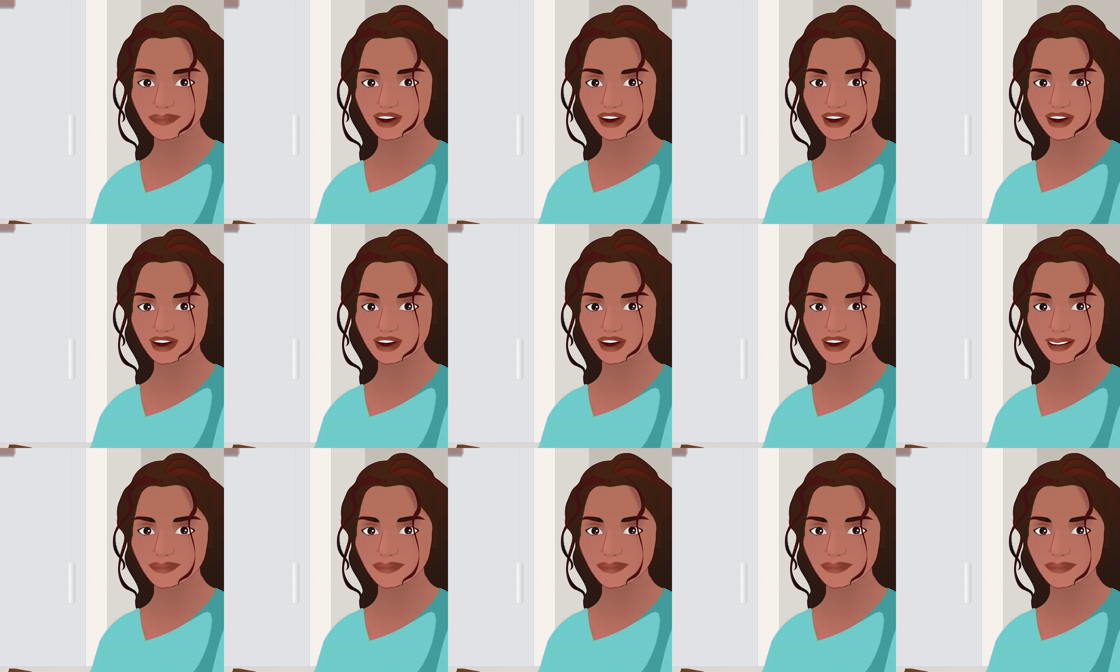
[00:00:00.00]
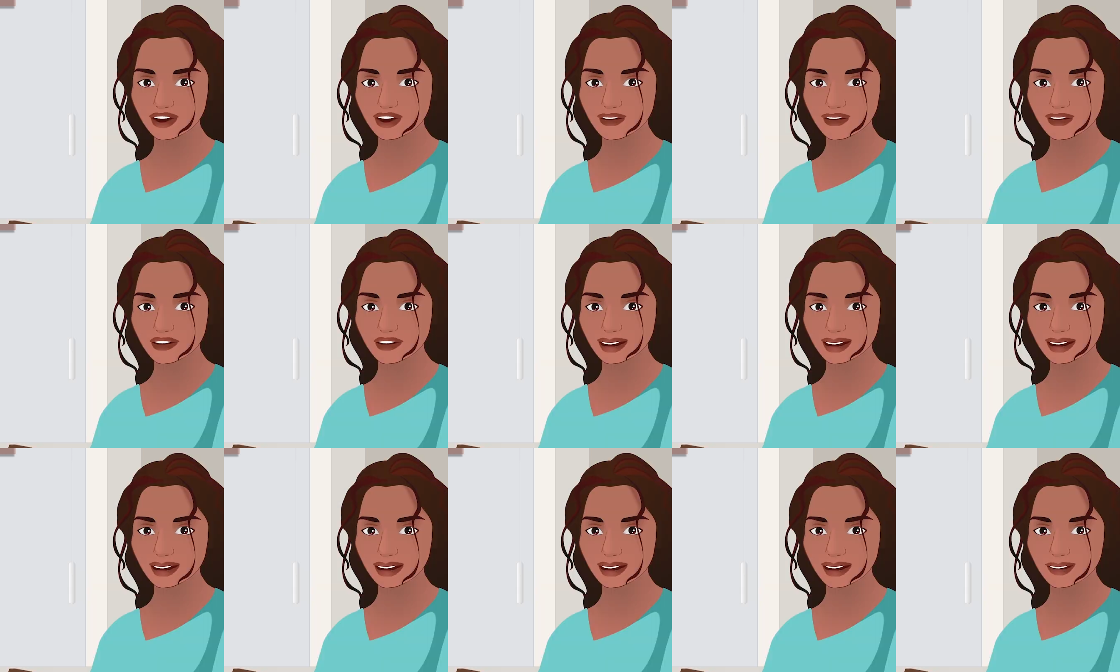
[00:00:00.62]
Well, there are
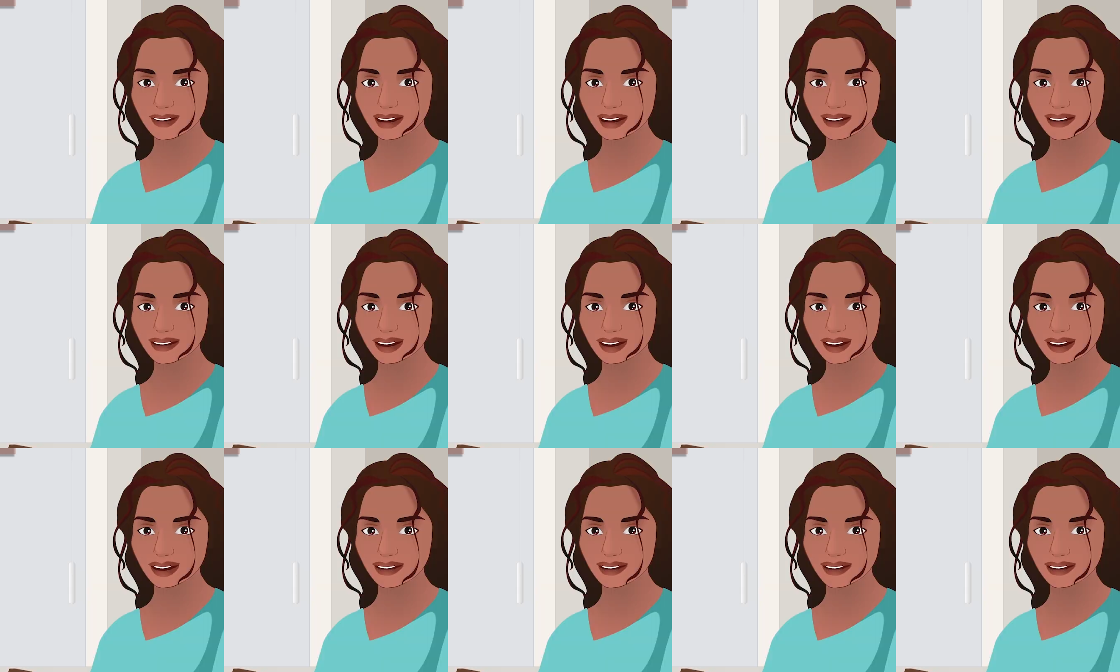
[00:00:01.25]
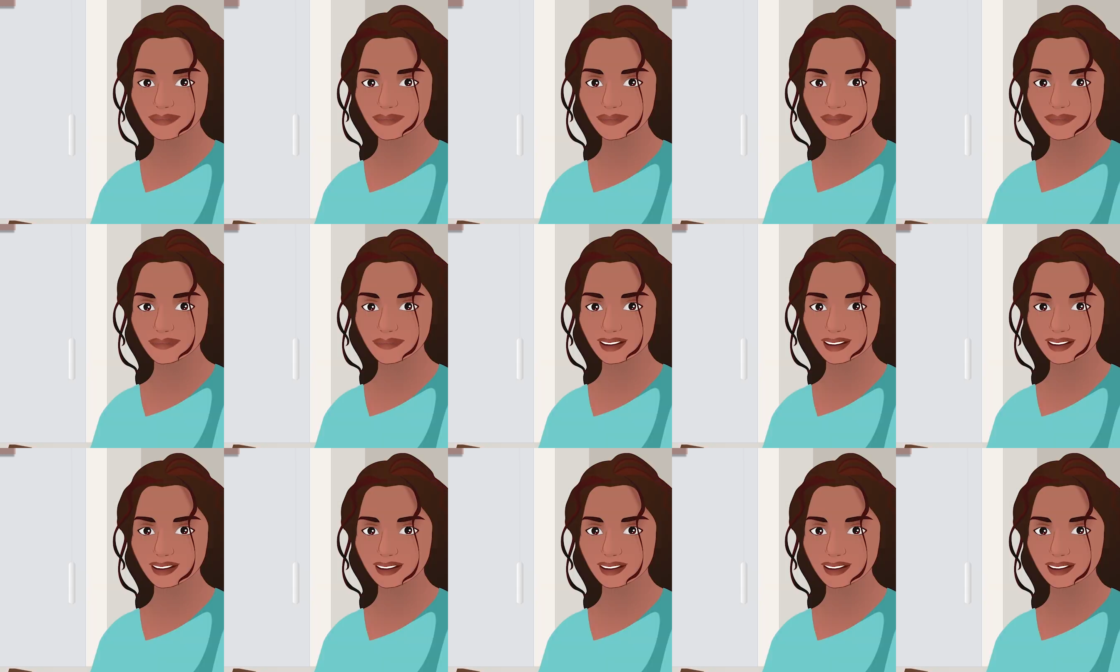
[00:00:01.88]
many different kinds,